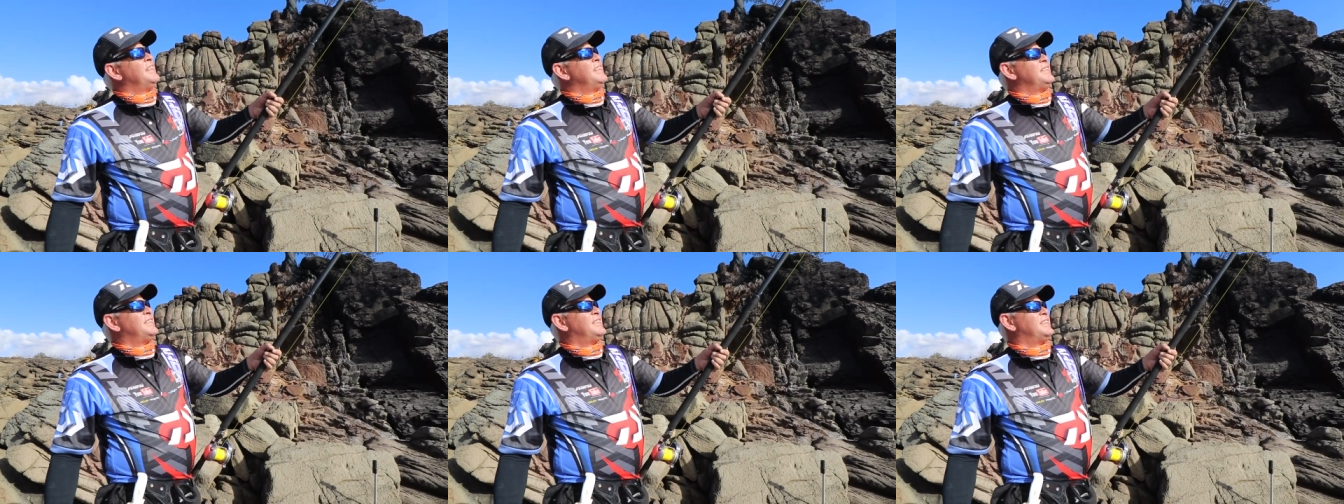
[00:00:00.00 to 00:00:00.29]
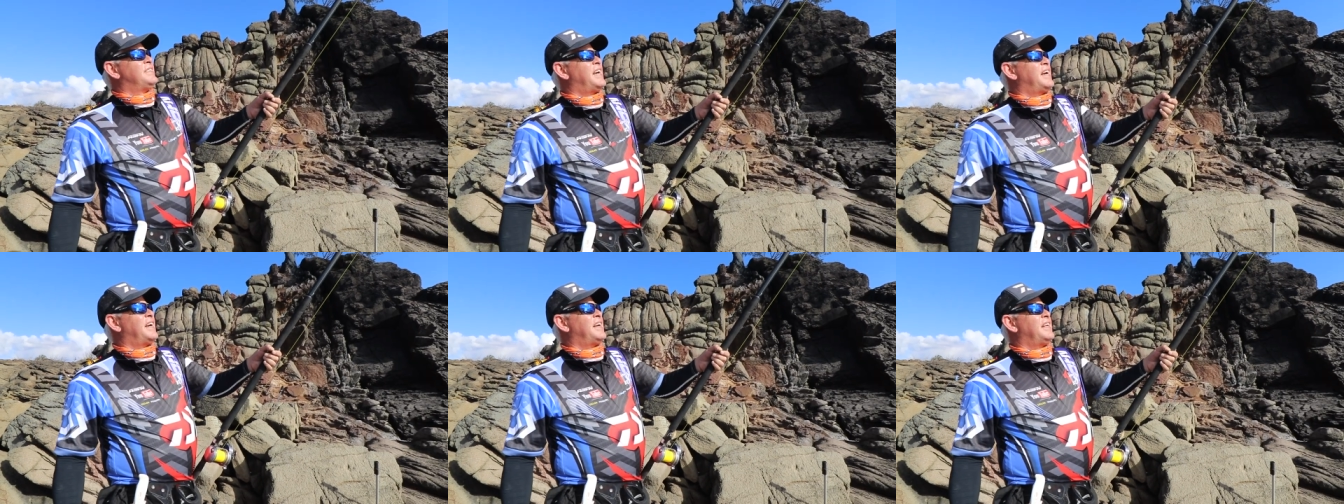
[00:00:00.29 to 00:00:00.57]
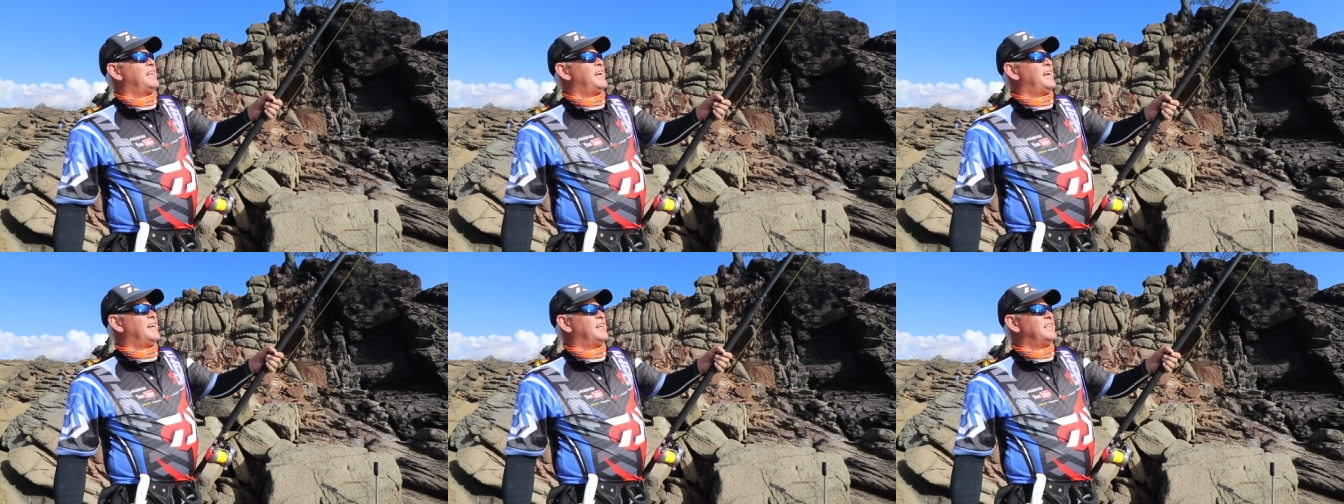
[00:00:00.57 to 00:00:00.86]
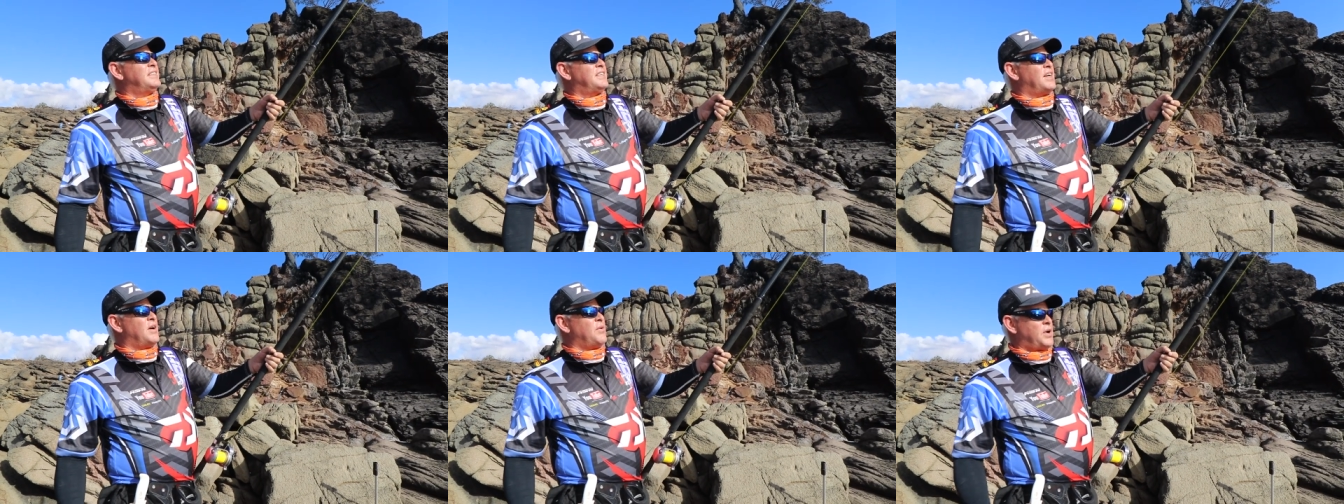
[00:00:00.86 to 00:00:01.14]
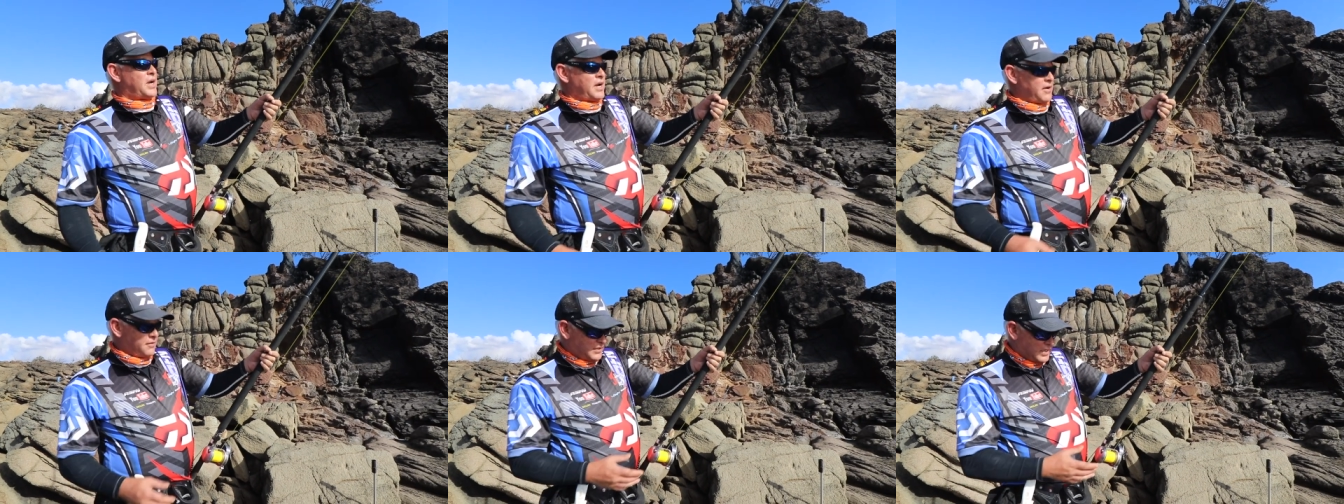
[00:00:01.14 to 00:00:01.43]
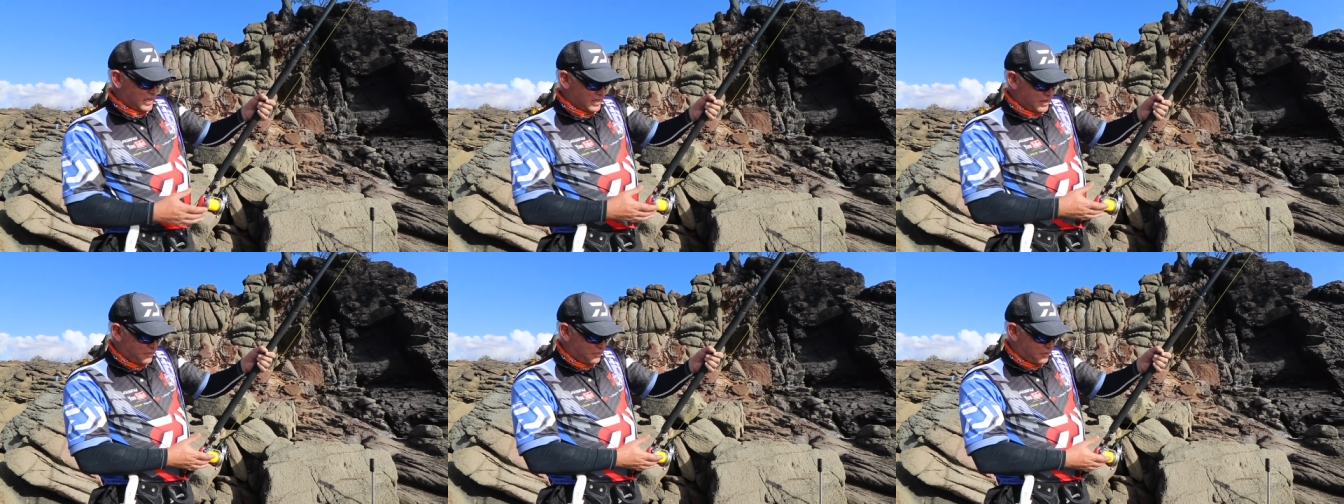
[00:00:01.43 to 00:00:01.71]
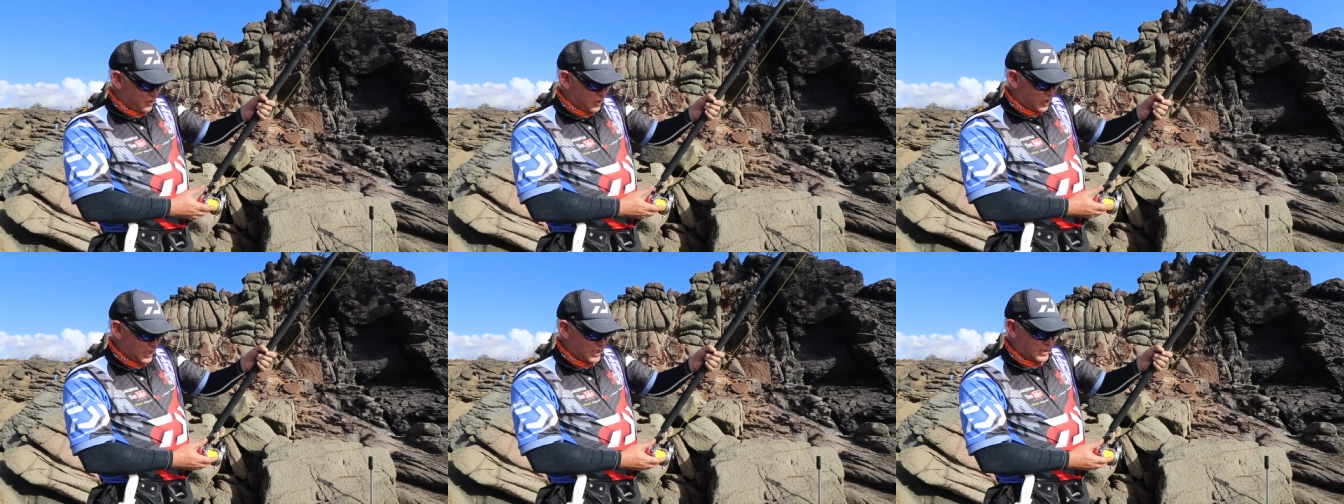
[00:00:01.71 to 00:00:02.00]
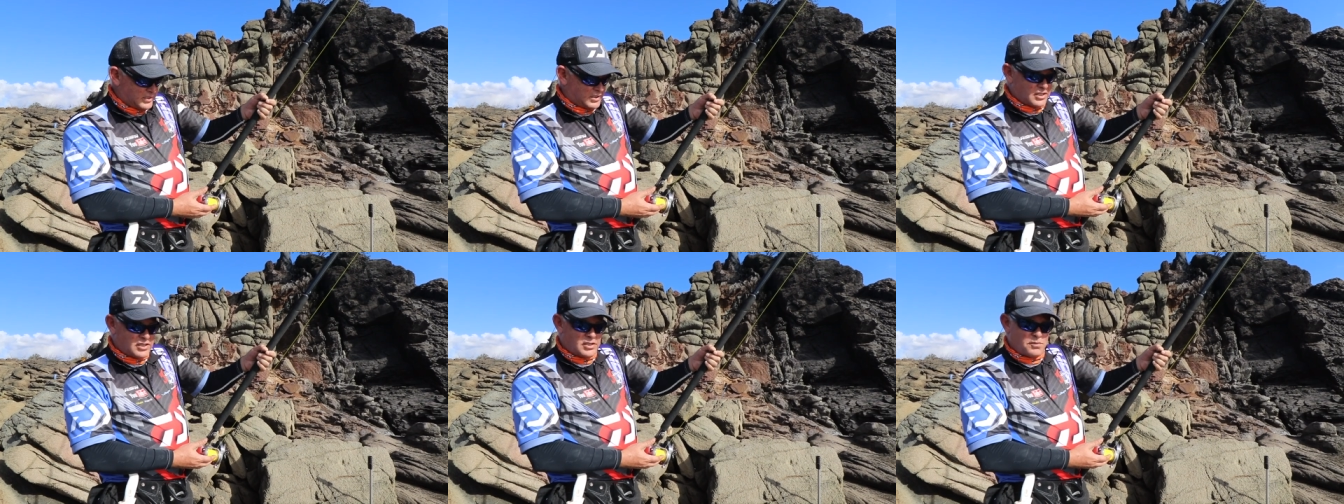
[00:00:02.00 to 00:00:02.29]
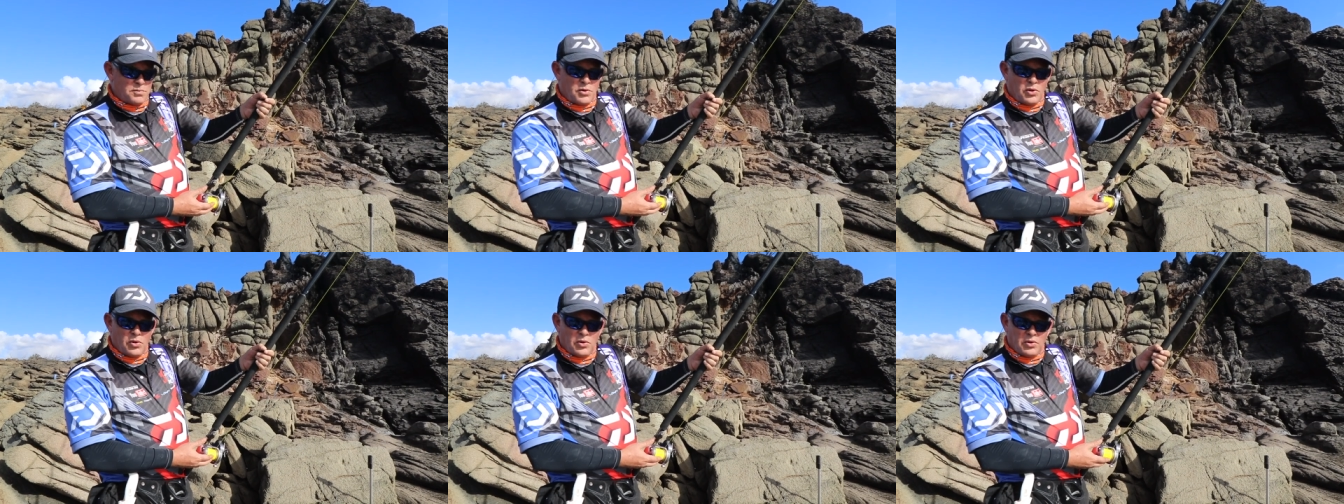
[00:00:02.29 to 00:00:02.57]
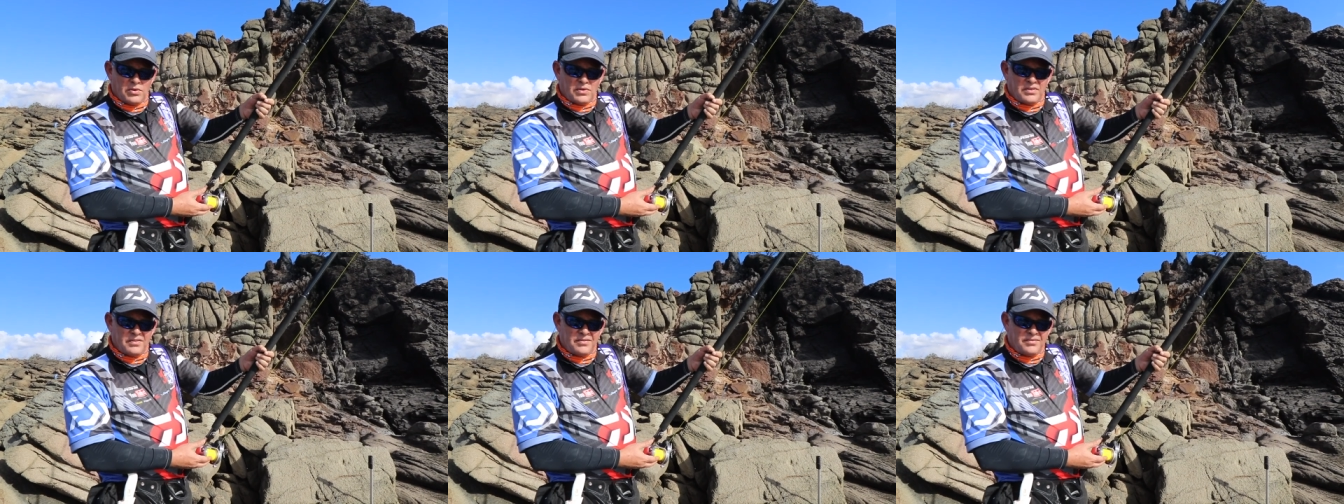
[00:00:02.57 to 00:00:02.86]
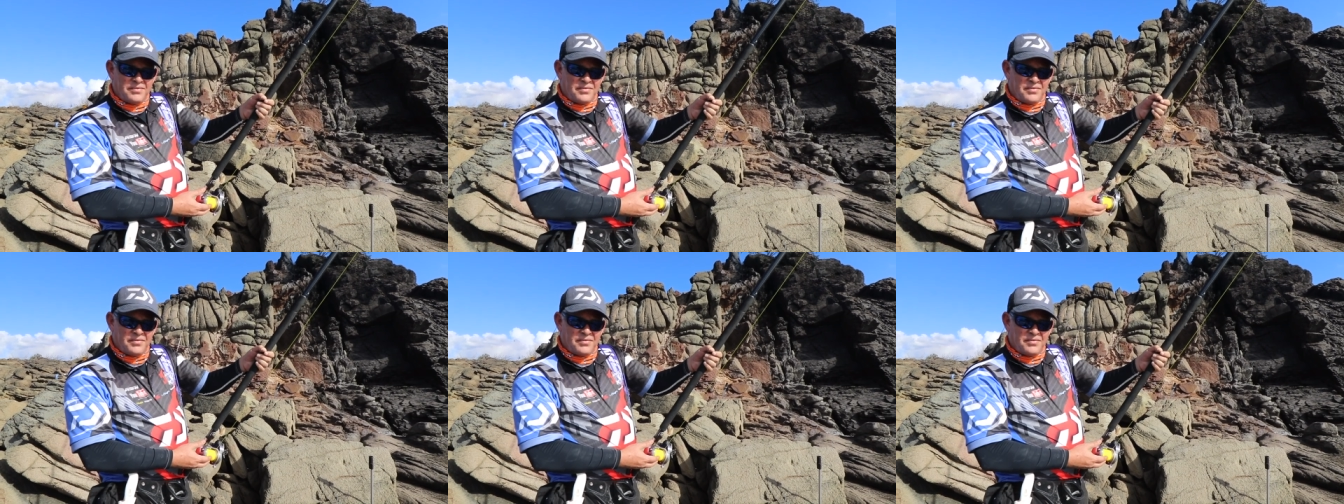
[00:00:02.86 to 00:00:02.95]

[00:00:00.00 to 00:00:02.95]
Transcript: to take it there. So what I've done, I've released the spool.